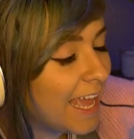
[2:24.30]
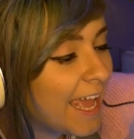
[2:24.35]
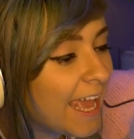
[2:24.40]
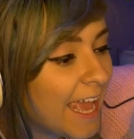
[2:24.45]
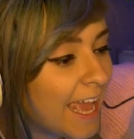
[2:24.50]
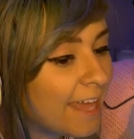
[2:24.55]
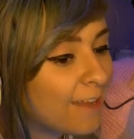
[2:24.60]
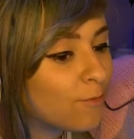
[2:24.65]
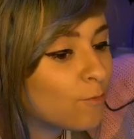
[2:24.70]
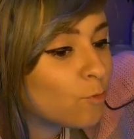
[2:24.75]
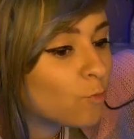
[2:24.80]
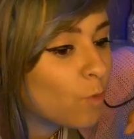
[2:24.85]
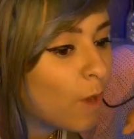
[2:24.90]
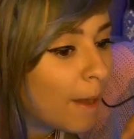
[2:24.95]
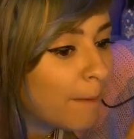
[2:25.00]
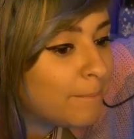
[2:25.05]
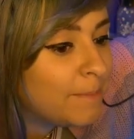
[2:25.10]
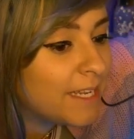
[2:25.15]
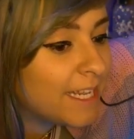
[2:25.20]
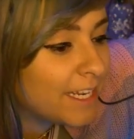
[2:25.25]
and
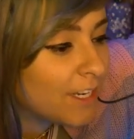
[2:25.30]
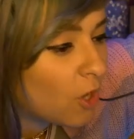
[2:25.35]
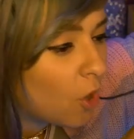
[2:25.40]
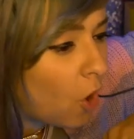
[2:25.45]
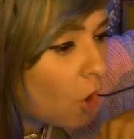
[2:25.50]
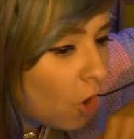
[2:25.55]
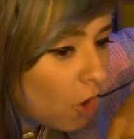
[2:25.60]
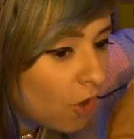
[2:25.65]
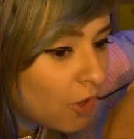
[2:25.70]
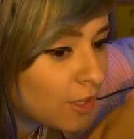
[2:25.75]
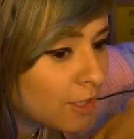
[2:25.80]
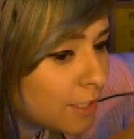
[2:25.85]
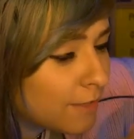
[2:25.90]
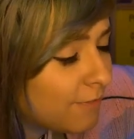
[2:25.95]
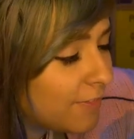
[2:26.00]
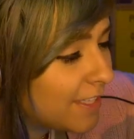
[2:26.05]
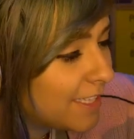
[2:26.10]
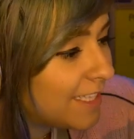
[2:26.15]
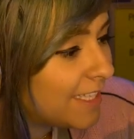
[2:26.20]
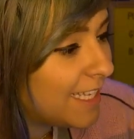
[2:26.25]
rubbed it all of
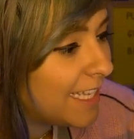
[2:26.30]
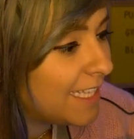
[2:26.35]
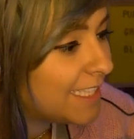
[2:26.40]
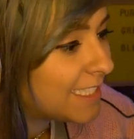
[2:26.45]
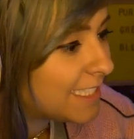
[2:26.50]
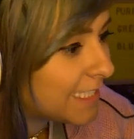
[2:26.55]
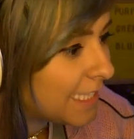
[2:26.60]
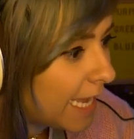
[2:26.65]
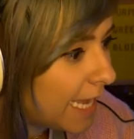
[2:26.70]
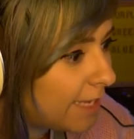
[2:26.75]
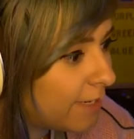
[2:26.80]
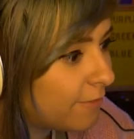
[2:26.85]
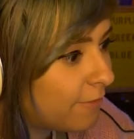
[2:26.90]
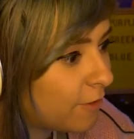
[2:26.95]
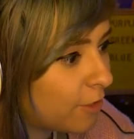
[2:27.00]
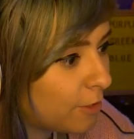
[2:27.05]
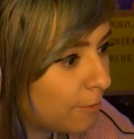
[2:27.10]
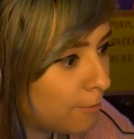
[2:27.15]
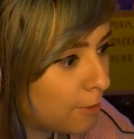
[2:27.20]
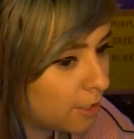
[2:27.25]
it inside of
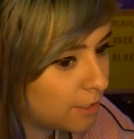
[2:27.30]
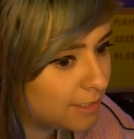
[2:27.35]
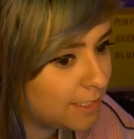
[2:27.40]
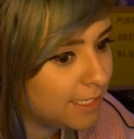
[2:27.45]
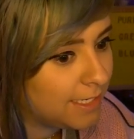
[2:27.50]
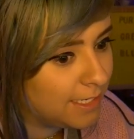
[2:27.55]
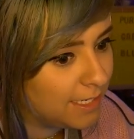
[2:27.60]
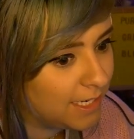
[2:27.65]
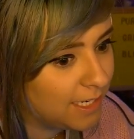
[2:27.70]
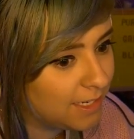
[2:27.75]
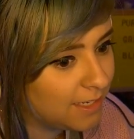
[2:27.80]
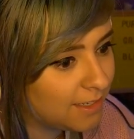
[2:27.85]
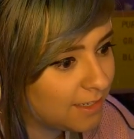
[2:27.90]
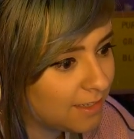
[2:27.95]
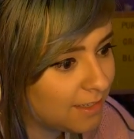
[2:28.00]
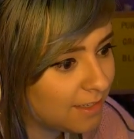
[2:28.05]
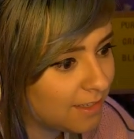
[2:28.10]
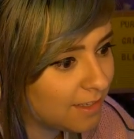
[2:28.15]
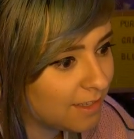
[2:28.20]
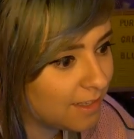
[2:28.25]
her martini.
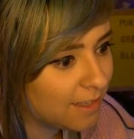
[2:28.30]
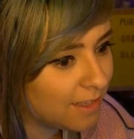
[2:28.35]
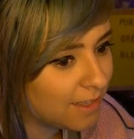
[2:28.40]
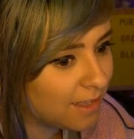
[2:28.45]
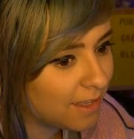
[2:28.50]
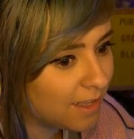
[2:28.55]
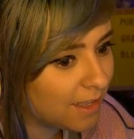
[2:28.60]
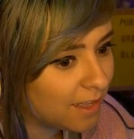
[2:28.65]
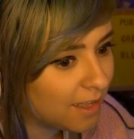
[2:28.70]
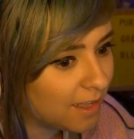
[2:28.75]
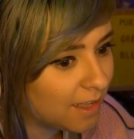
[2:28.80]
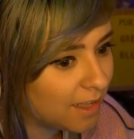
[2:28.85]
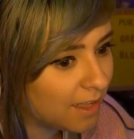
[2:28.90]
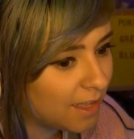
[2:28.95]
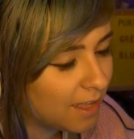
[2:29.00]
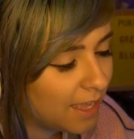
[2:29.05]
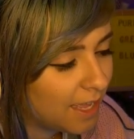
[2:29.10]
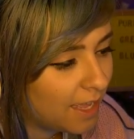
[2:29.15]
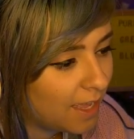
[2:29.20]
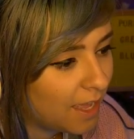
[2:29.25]

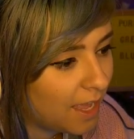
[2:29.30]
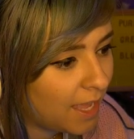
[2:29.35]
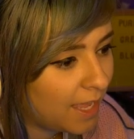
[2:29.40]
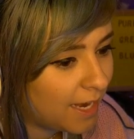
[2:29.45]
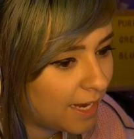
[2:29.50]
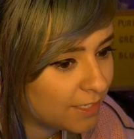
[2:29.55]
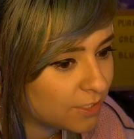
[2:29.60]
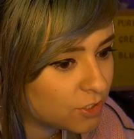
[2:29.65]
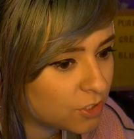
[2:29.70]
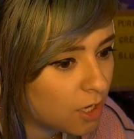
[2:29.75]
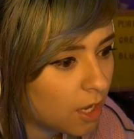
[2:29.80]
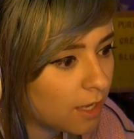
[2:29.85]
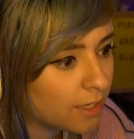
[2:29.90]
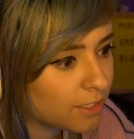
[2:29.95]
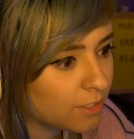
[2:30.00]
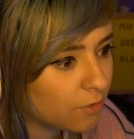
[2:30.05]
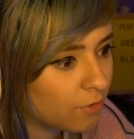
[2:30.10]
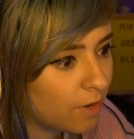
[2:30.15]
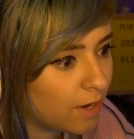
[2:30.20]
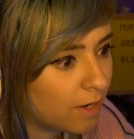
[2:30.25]
And I saw it
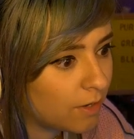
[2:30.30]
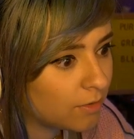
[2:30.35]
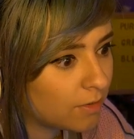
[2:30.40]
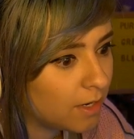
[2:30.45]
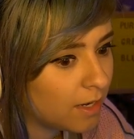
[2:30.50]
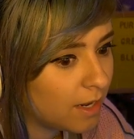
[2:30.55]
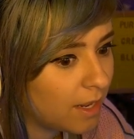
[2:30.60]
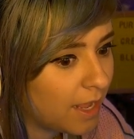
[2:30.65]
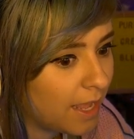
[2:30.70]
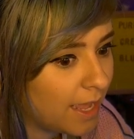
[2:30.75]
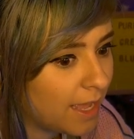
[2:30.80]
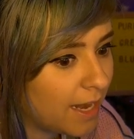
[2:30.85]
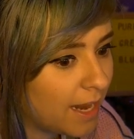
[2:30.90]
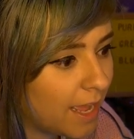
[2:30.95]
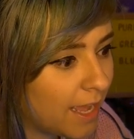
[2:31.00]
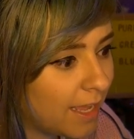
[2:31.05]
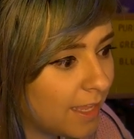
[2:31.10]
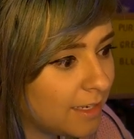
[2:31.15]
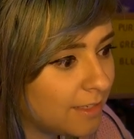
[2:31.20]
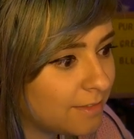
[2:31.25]
go out. And
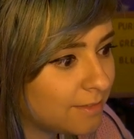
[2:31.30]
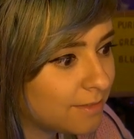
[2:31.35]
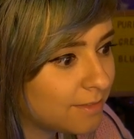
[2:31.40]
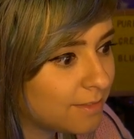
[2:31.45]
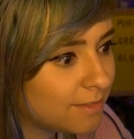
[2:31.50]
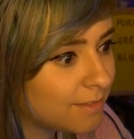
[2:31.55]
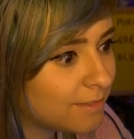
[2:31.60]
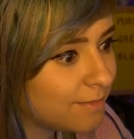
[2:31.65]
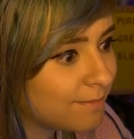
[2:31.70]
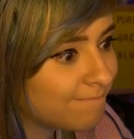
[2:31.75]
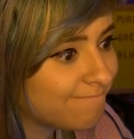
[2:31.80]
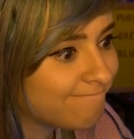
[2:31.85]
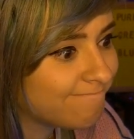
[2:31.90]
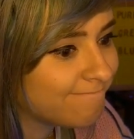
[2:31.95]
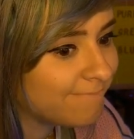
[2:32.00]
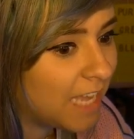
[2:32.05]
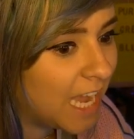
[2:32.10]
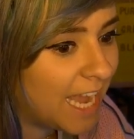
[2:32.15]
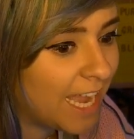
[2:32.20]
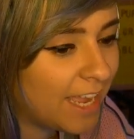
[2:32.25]
I
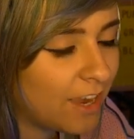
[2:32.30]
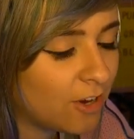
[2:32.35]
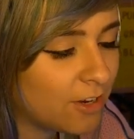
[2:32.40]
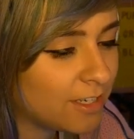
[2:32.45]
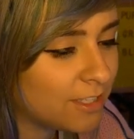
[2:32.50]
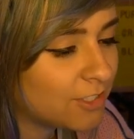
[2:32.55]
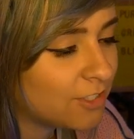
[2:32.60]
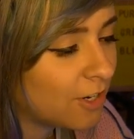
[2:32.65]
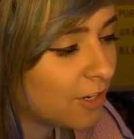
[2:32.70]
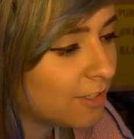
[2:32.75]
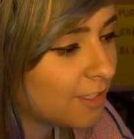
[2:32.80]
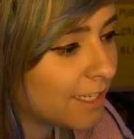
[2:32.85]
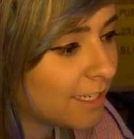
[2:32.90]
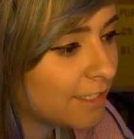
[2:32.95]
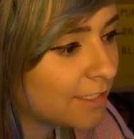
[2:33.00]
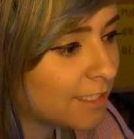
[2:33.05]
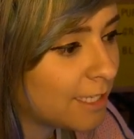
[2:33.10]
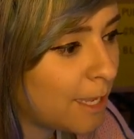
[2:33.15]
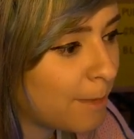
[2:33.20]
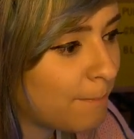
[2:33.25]
already saw her take a
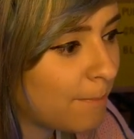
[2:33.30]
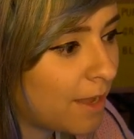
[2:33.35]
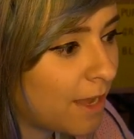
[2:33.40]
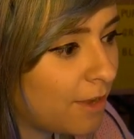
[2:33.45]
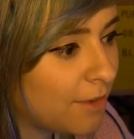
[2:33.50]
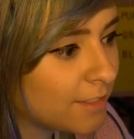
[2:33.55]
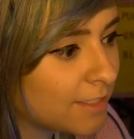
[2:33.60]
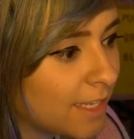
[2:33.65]
sip. I was